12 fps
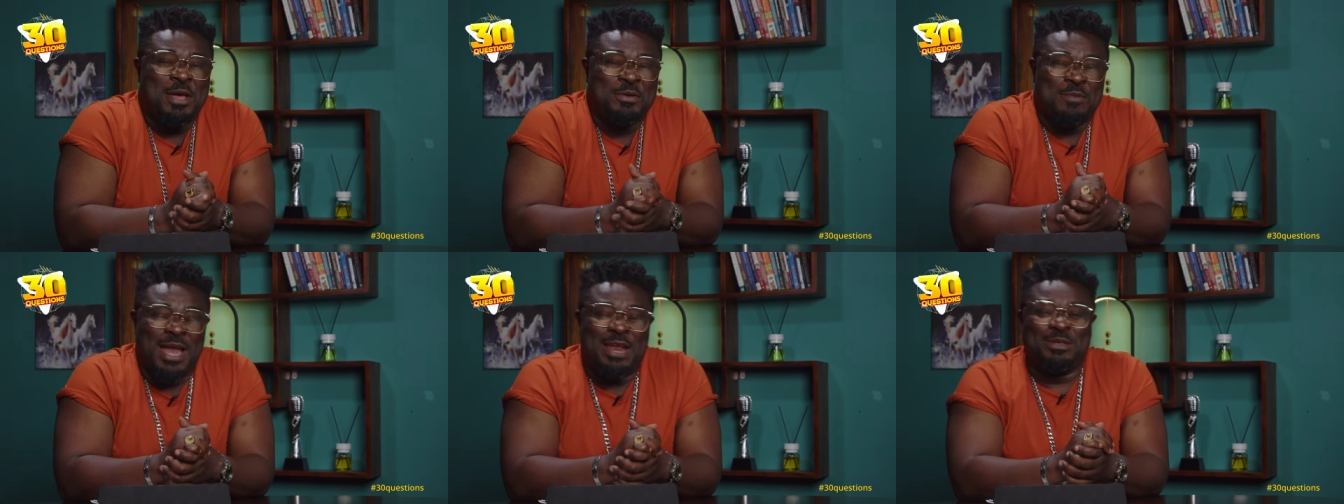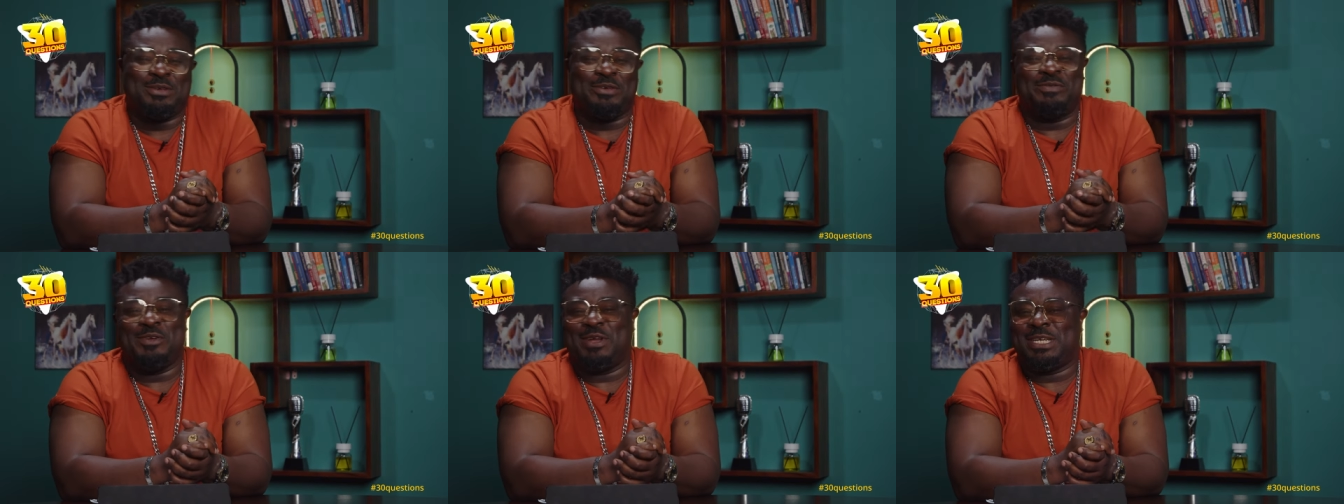My name is
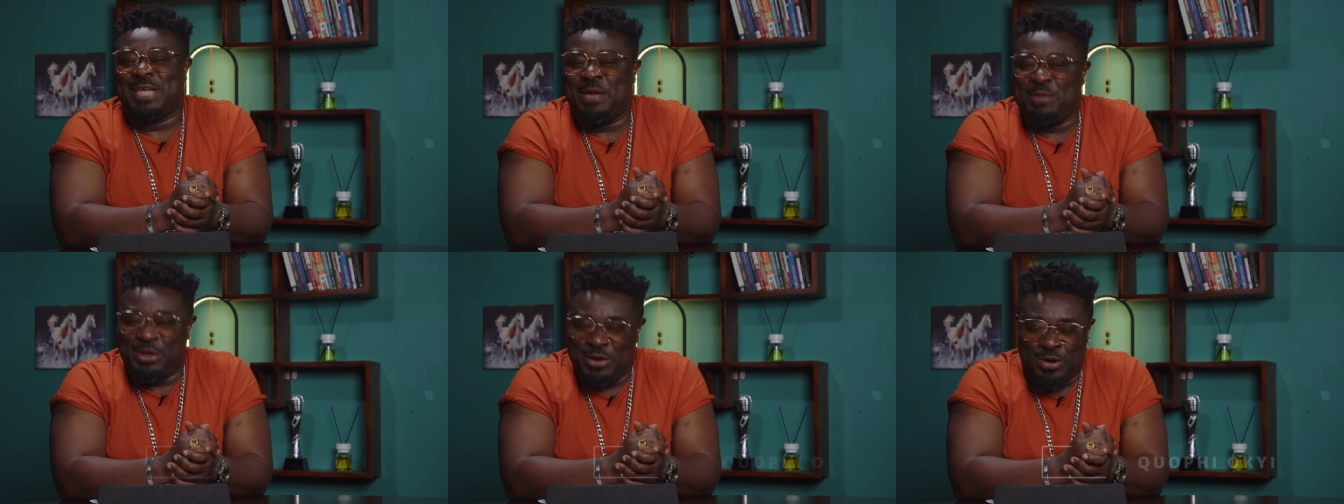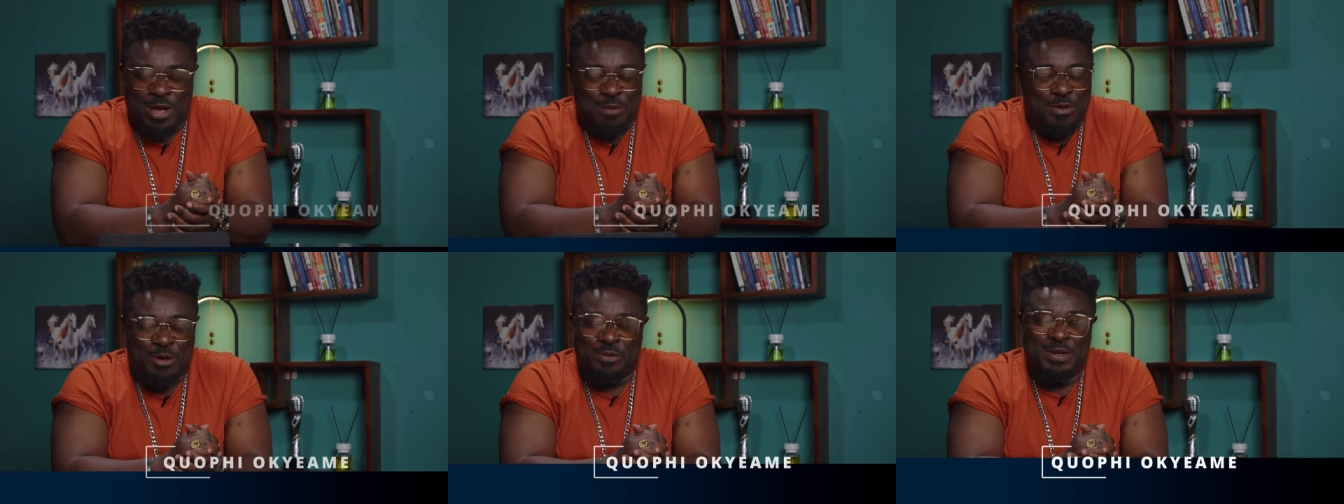Quophi Okyeame. You know
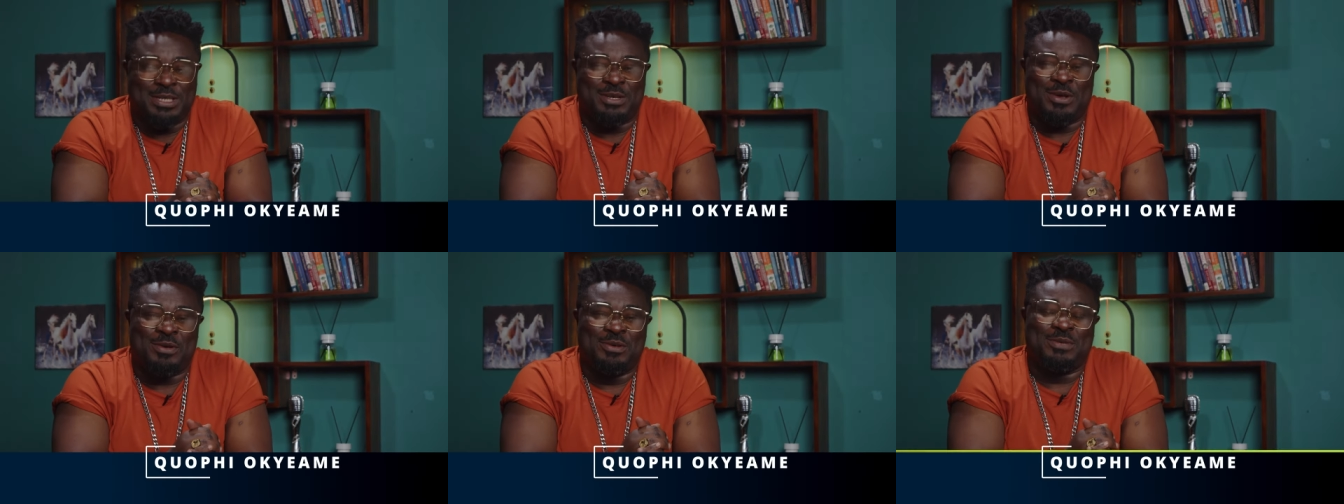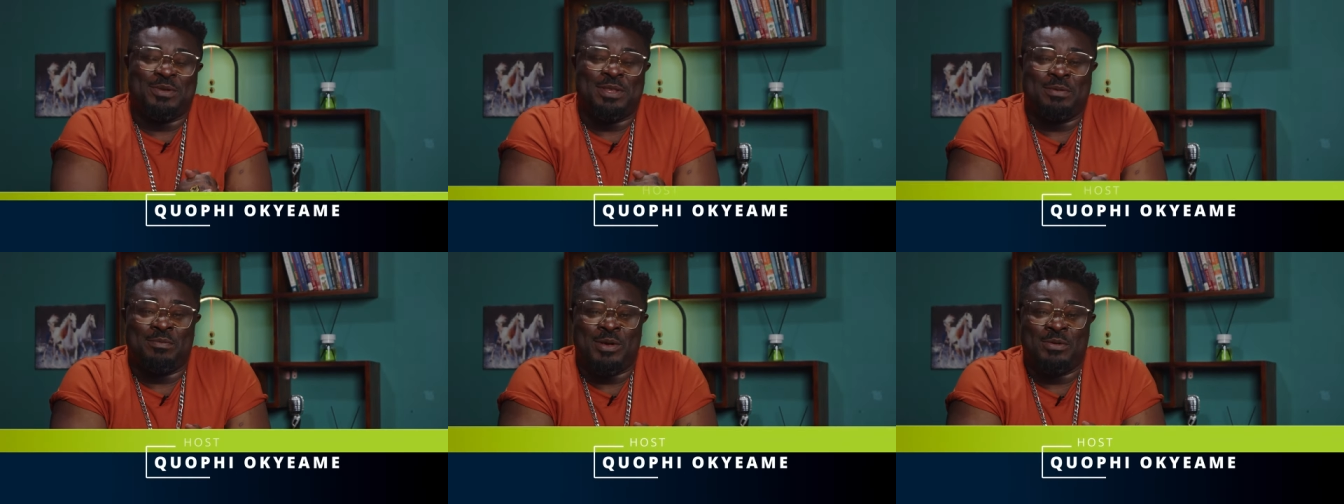I'm always your host with
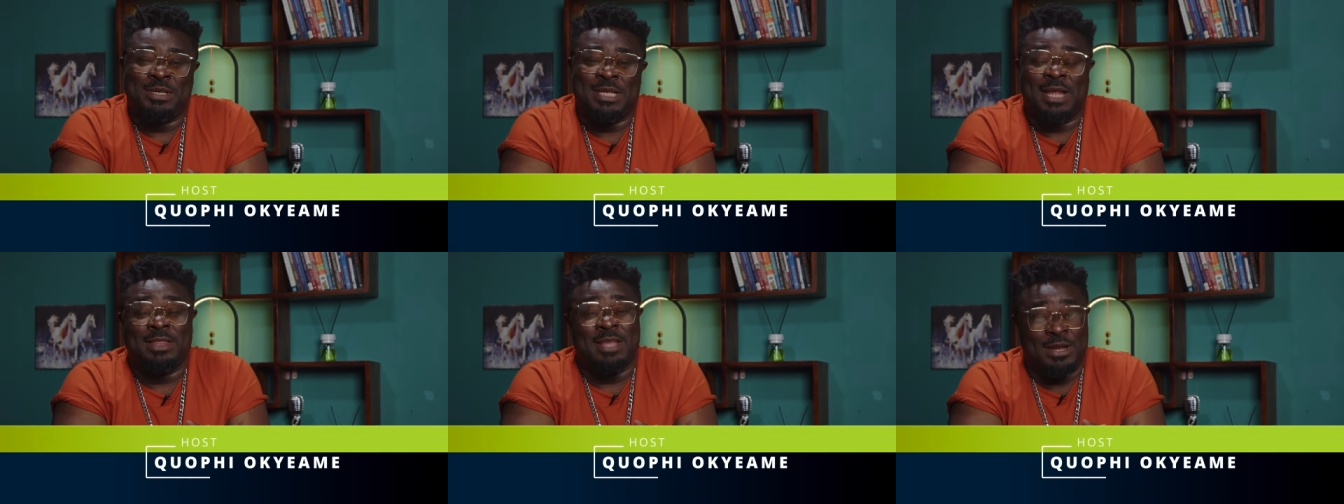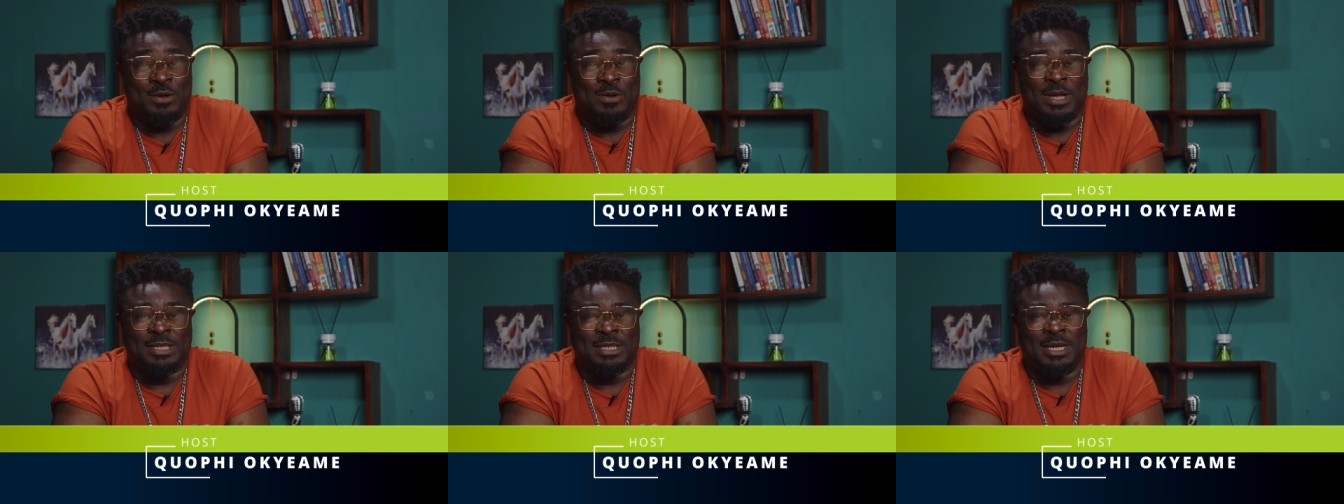the most. And 30
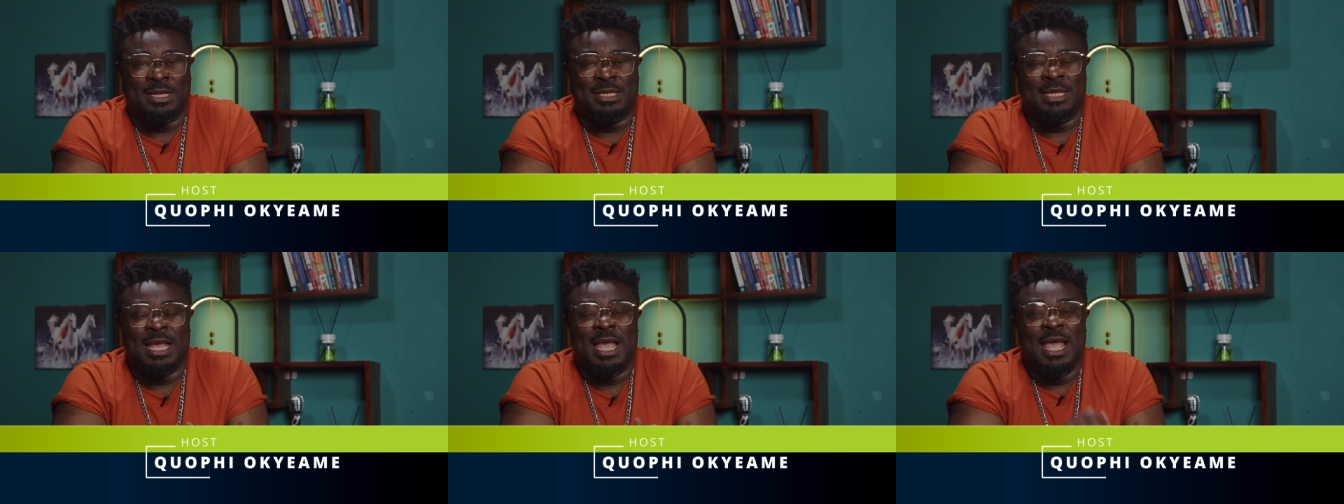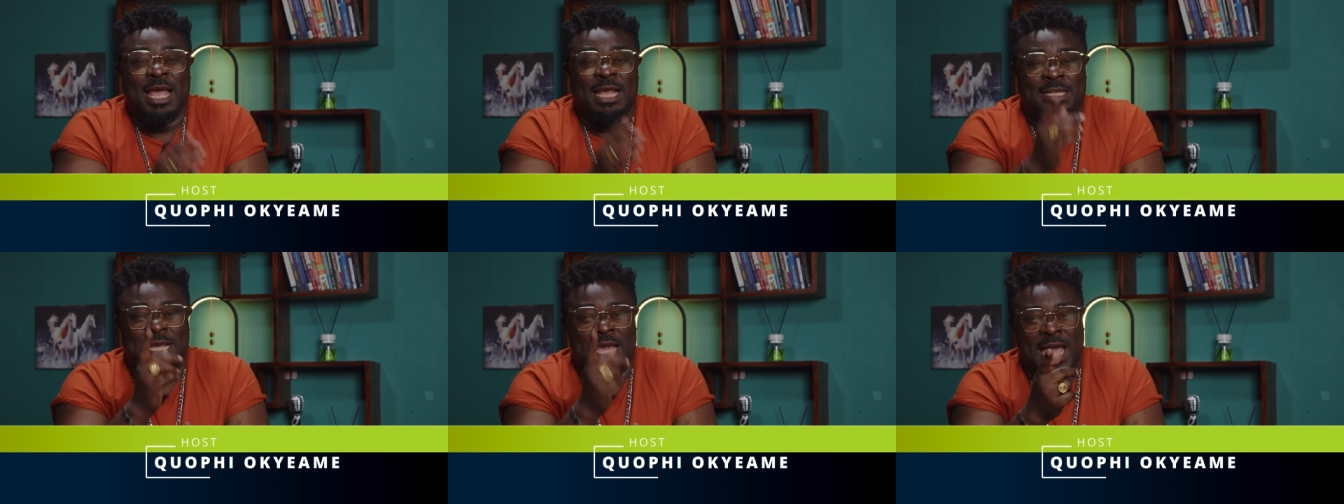Questions
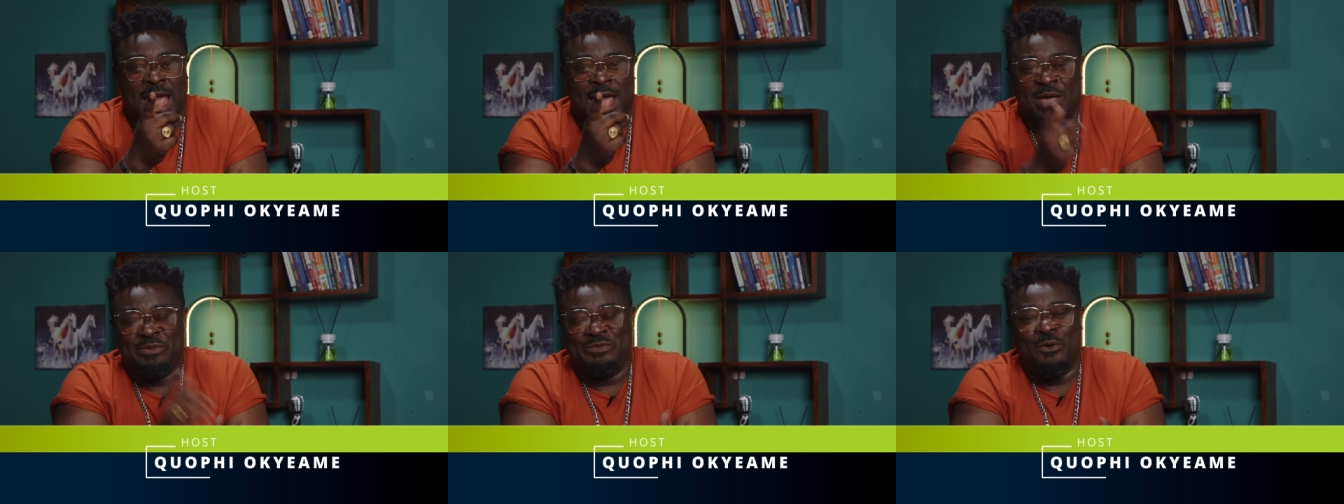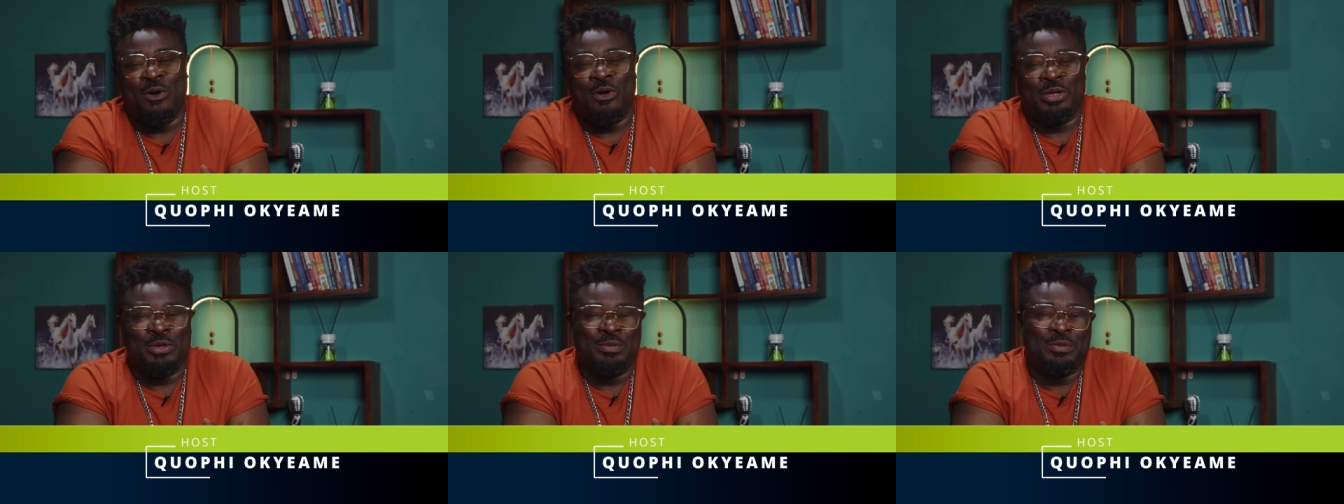is here
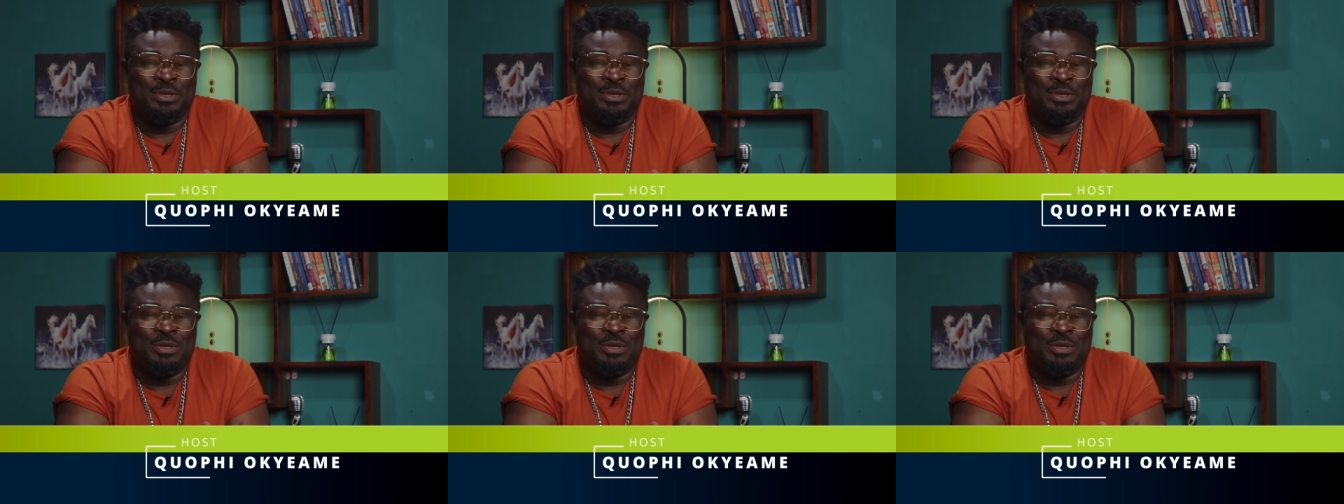for you.